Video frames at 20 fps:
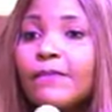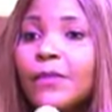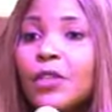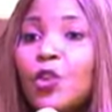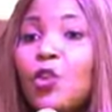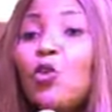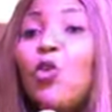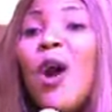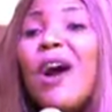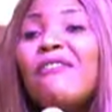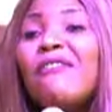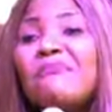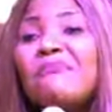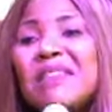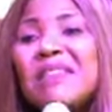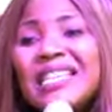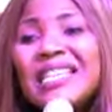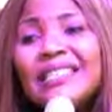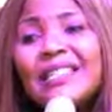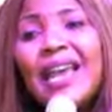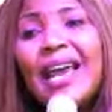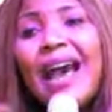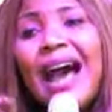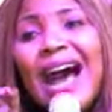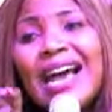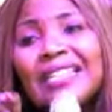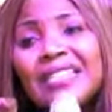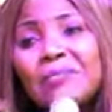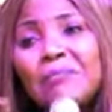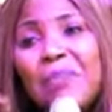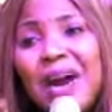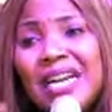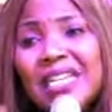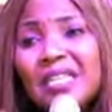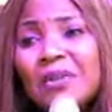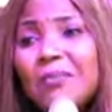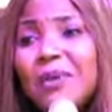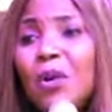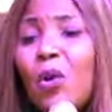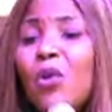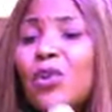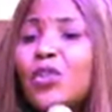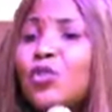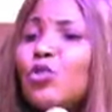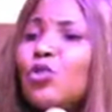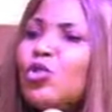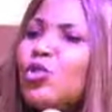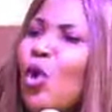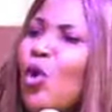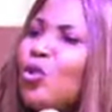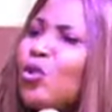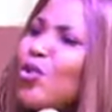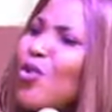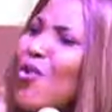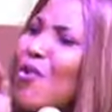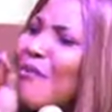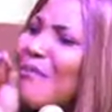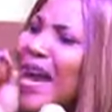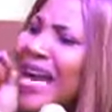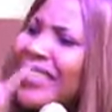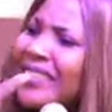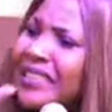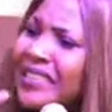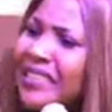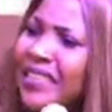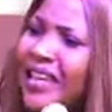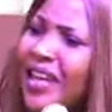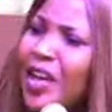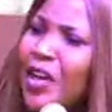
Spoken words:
You have missed a husband because you talk too much.